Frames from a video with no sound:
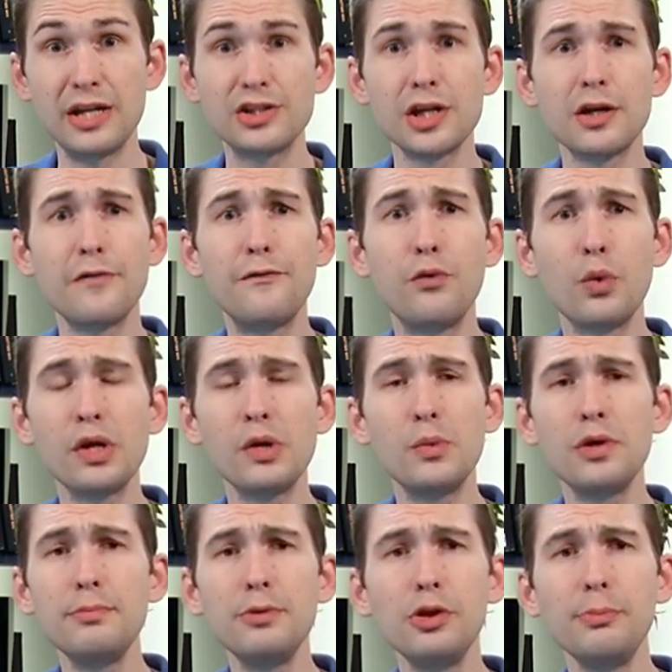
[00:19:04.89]
It's like a
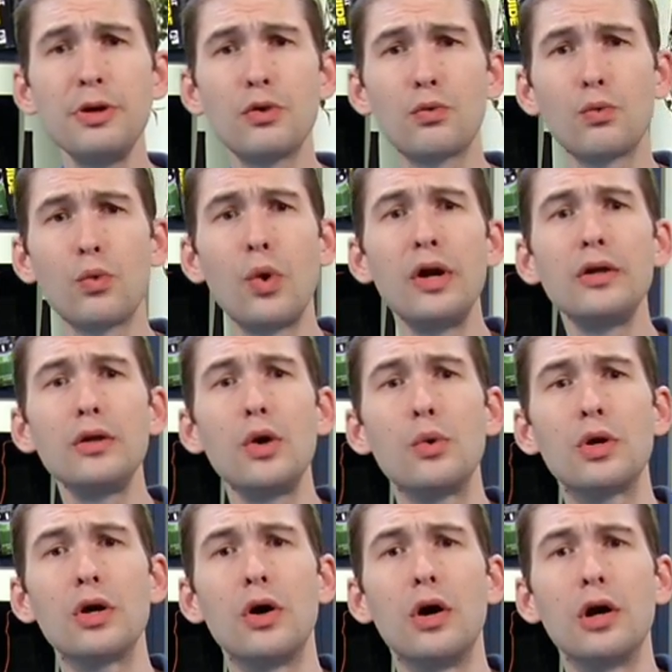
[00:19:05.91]
41 millimeter Royal
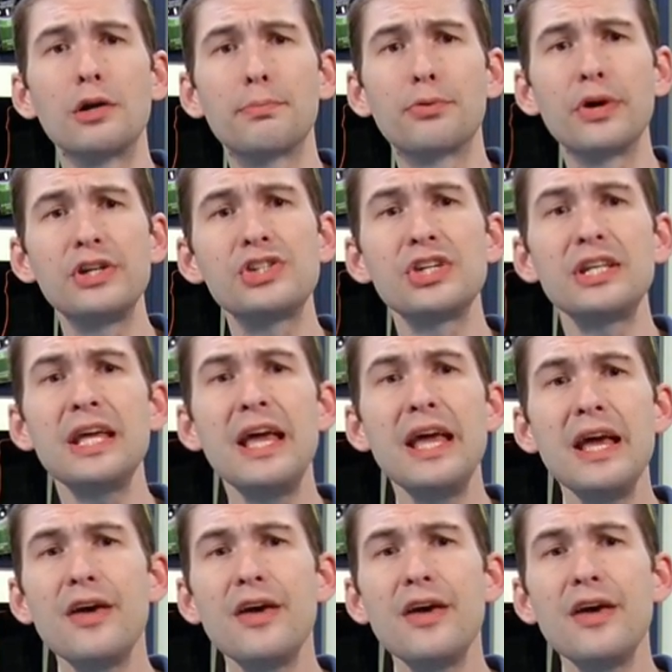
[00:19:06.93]
Oak on a bracelet.